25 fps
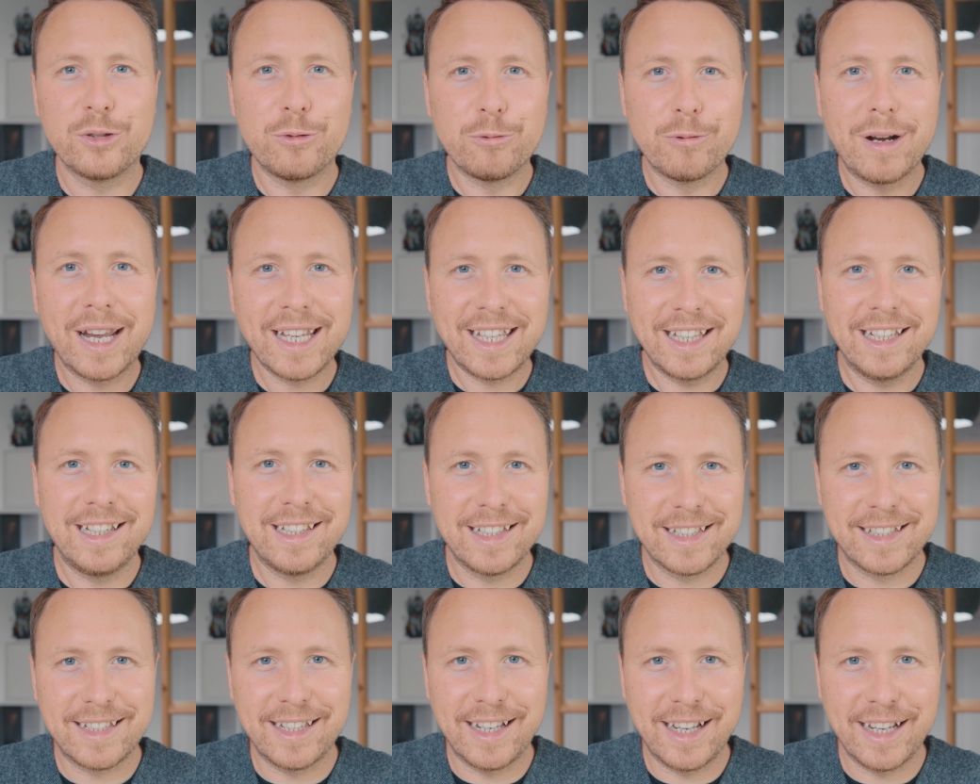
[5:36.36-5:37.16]
regular
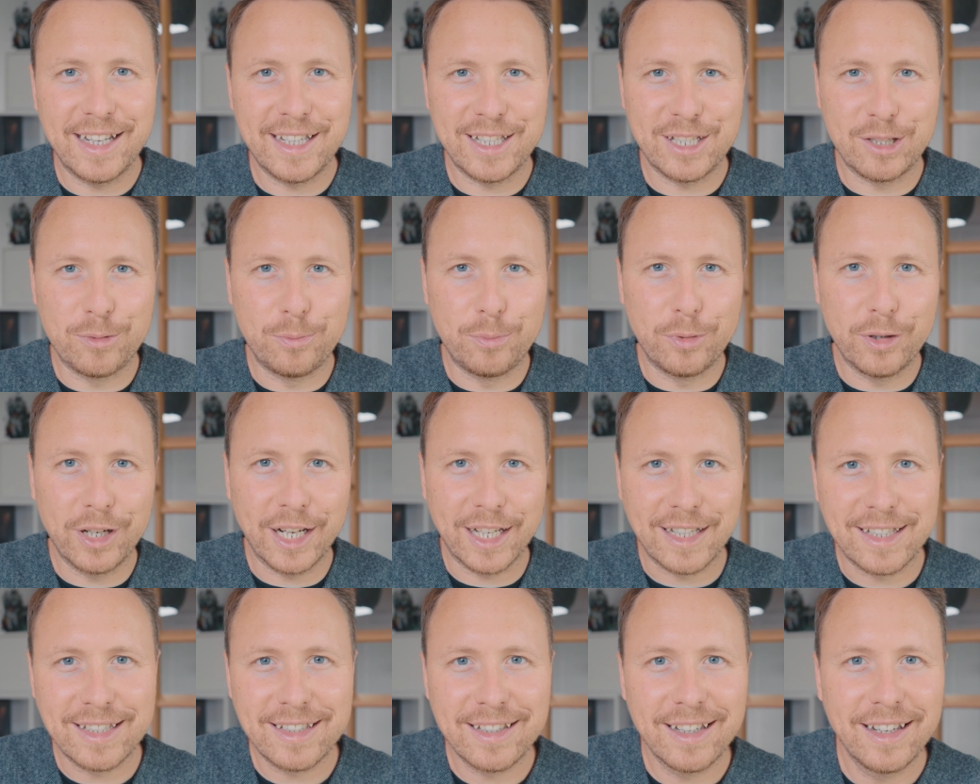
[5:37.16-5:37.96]
sized
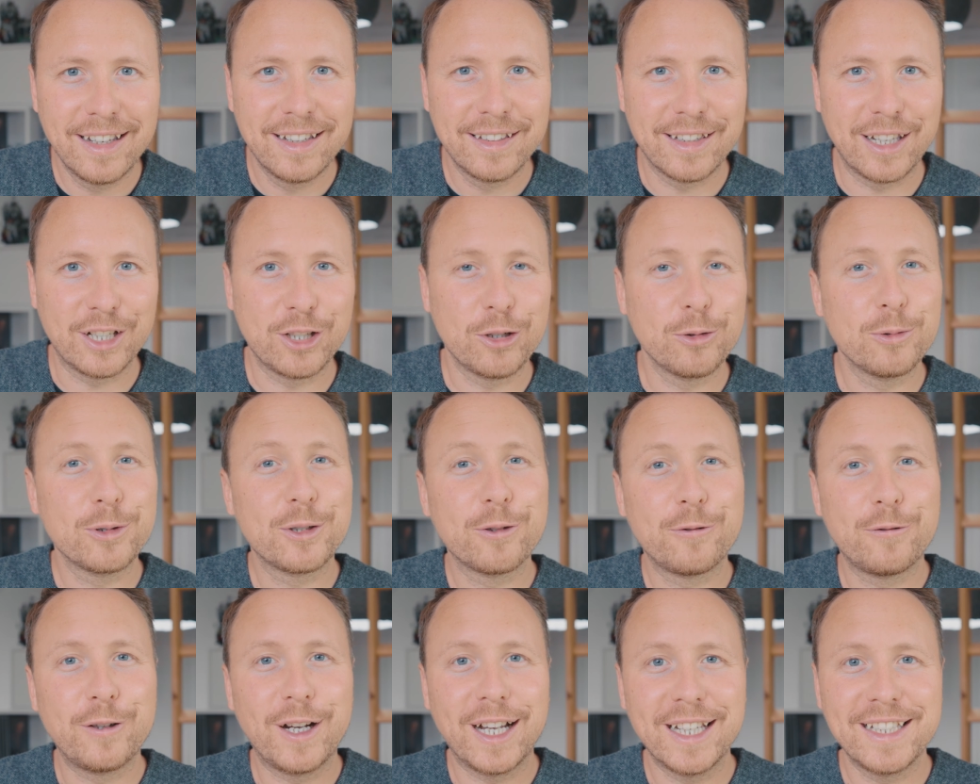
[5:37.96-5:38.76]
bricks that you would
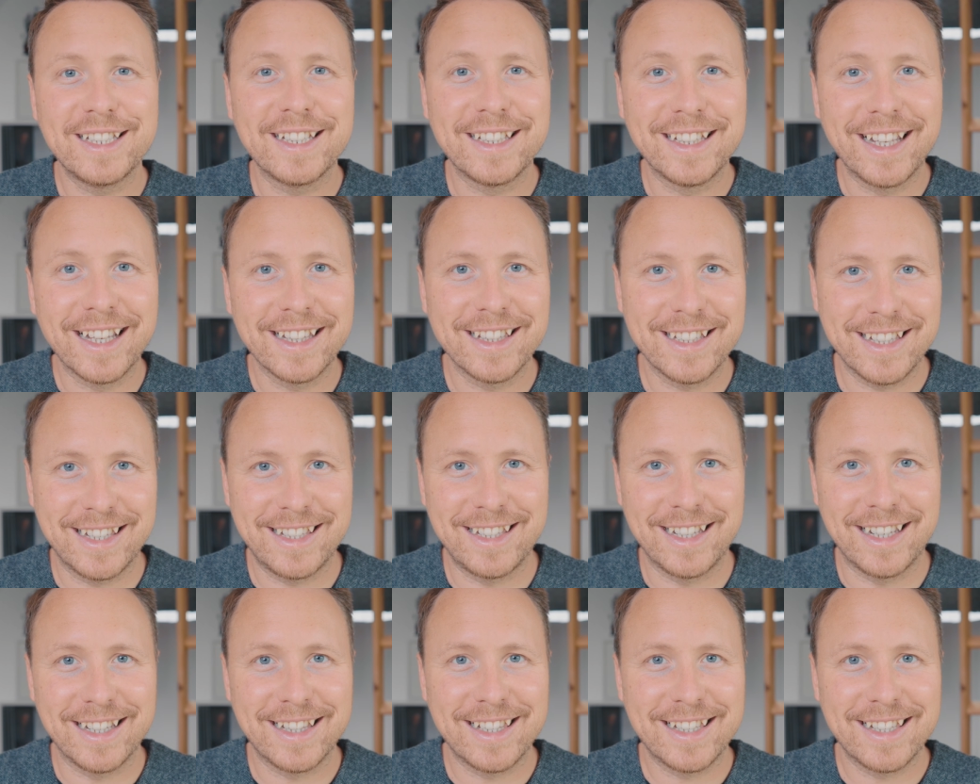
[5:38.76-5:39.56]
find in other
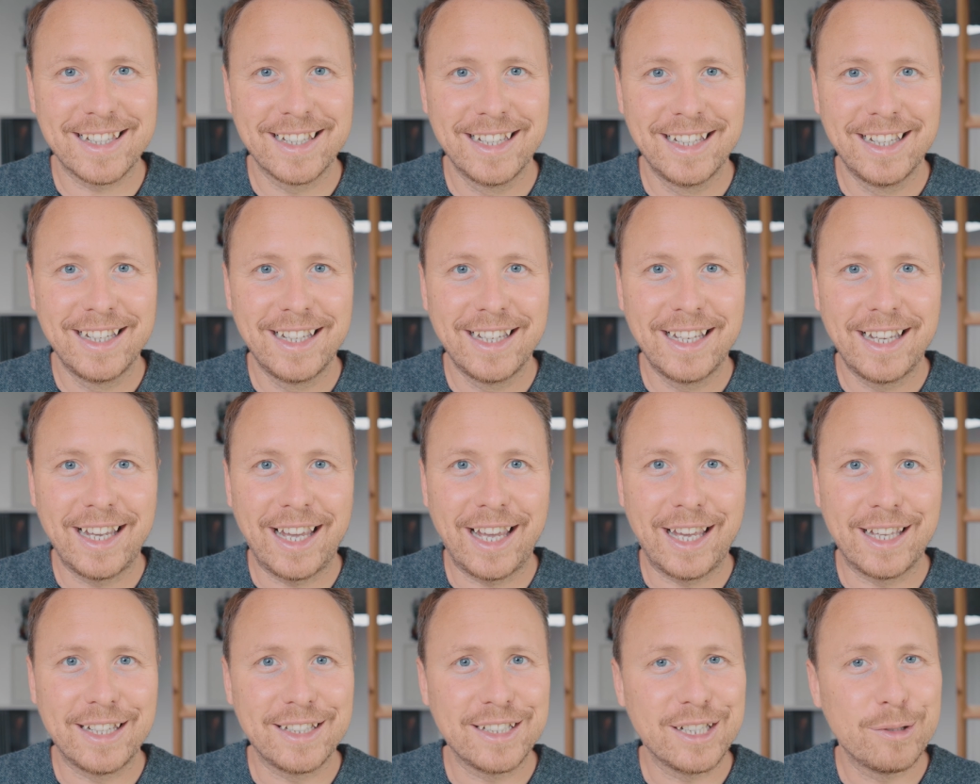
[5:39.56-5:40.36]
sets,
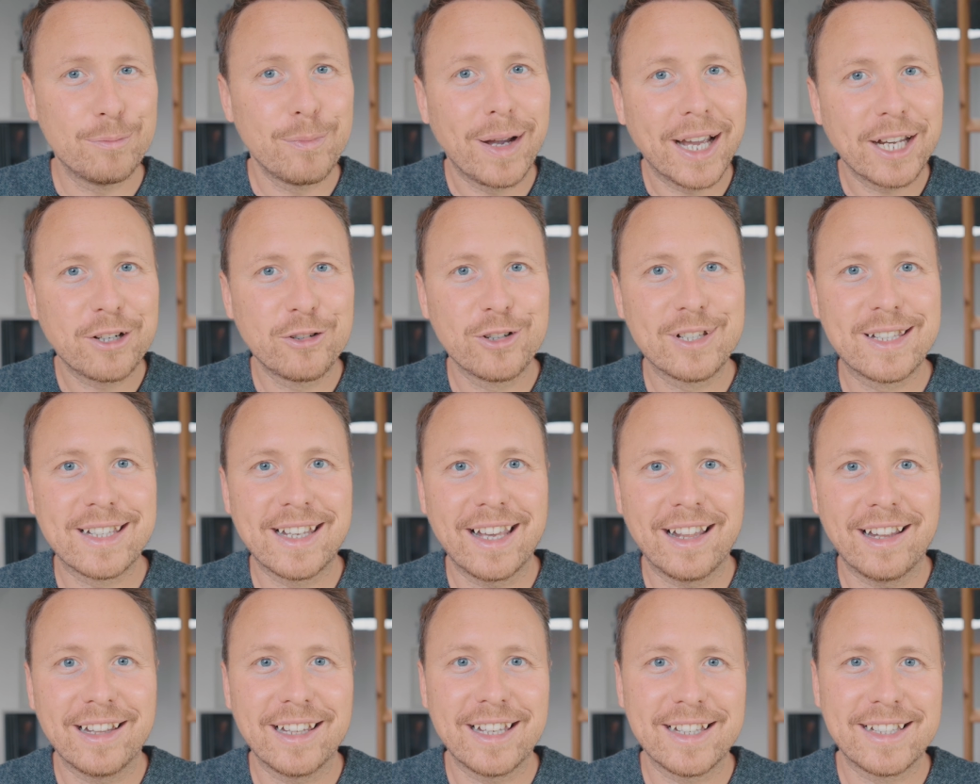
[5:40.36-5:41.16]
and in
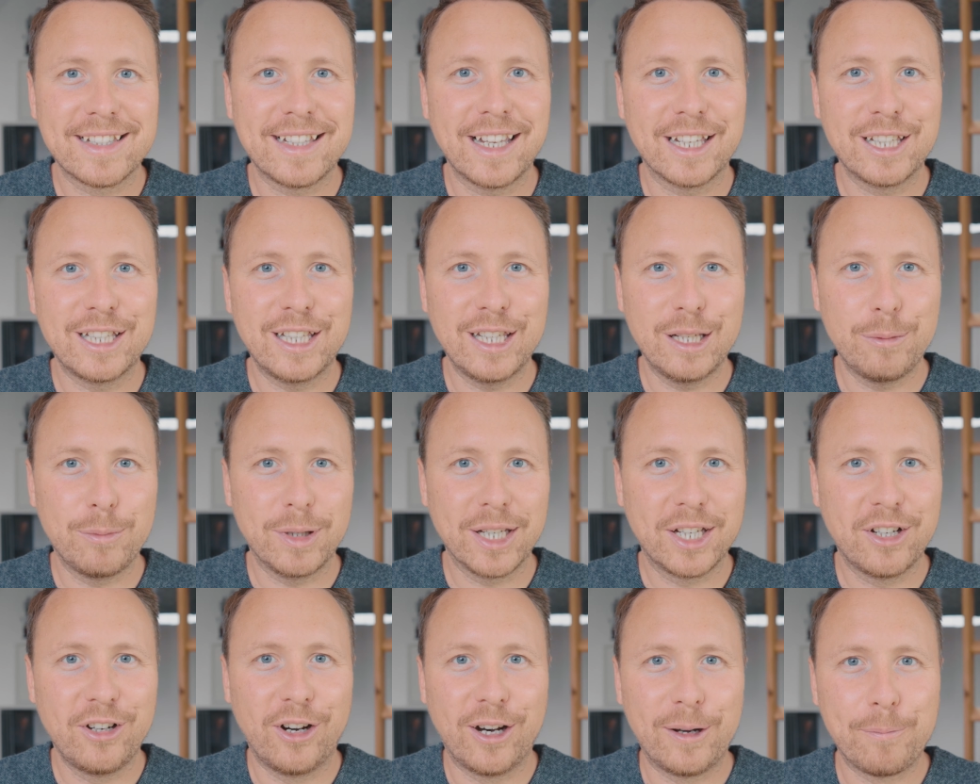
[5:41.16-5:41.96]
Microscale they suddenly
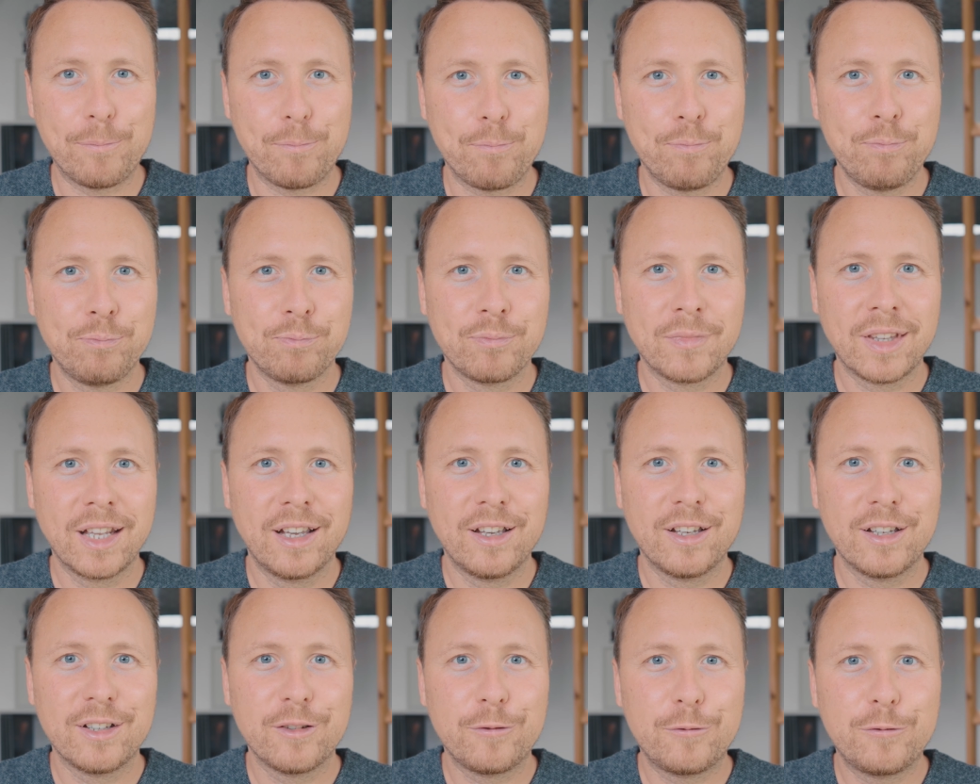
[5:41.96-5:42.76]
become
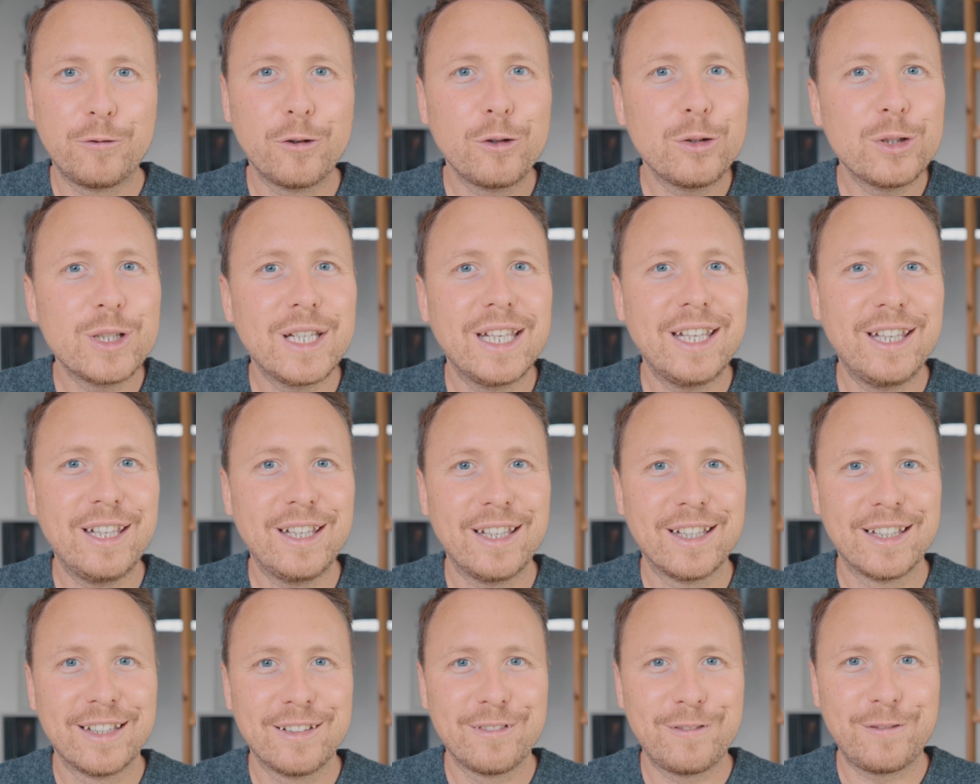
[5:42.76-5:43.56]

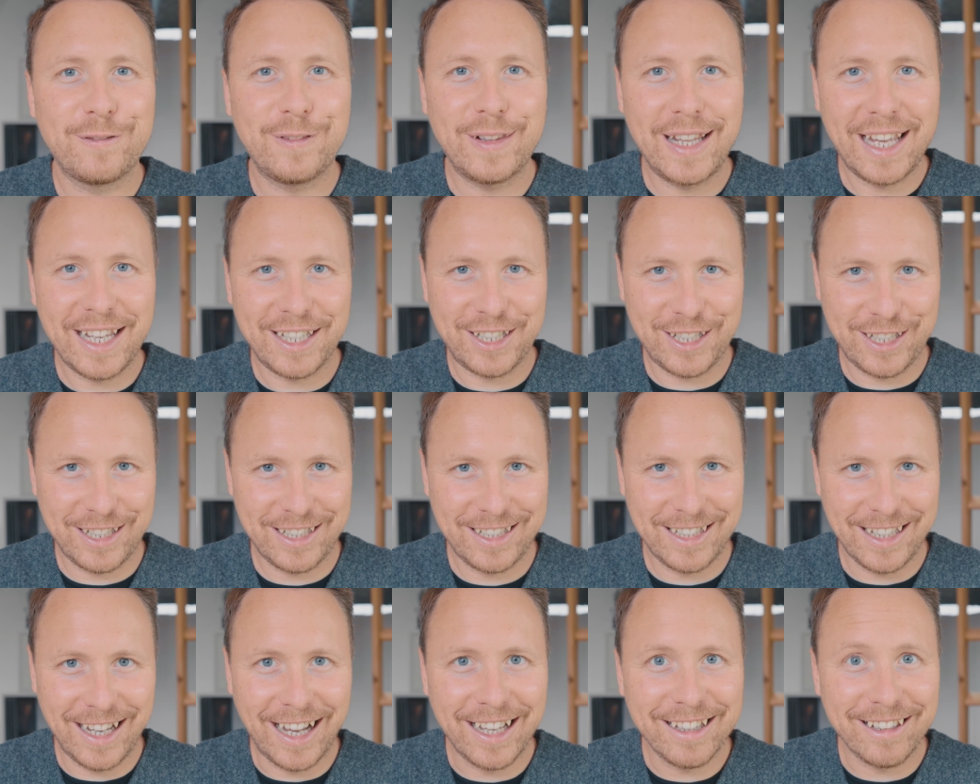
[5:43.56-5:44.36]
fully
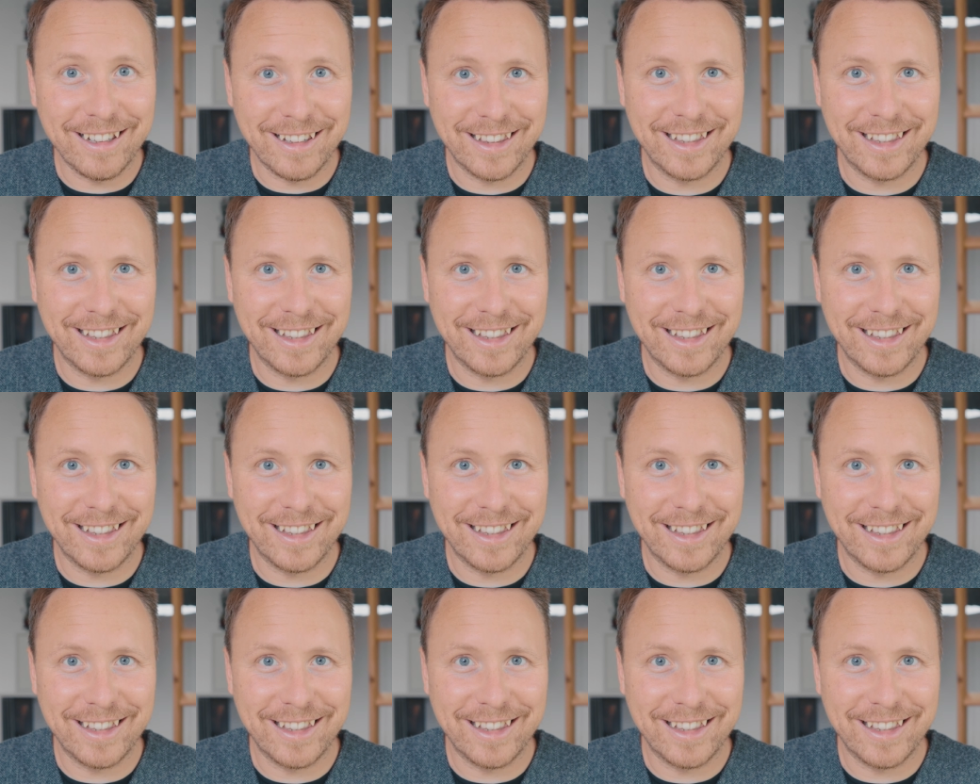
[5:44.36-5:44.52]
fledged other